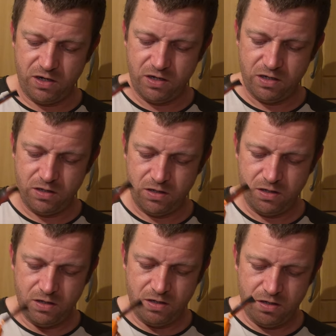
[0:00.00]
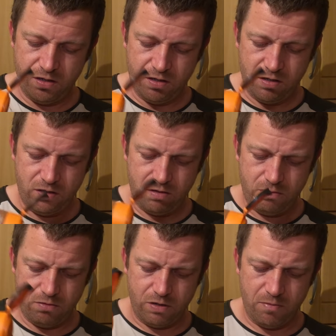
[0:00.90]
I mean.
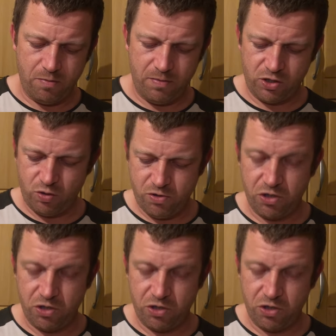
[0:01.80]
Well, that might be a bit too